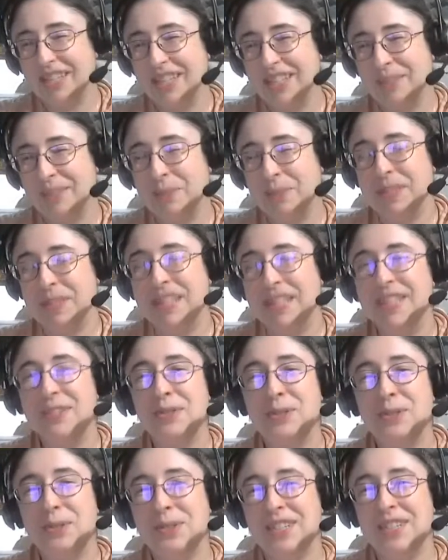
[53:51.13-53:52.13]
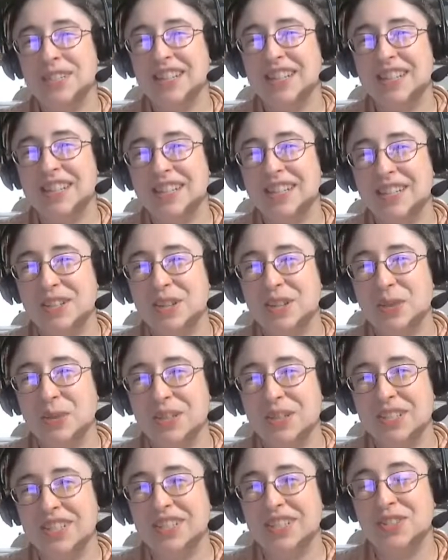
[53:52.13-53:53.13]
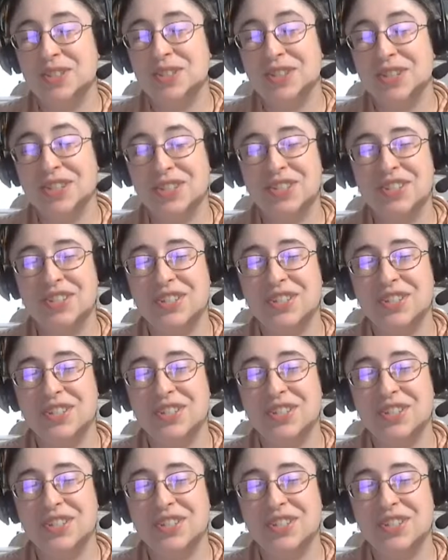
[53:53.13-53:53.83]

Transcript: please do send in your suggestions,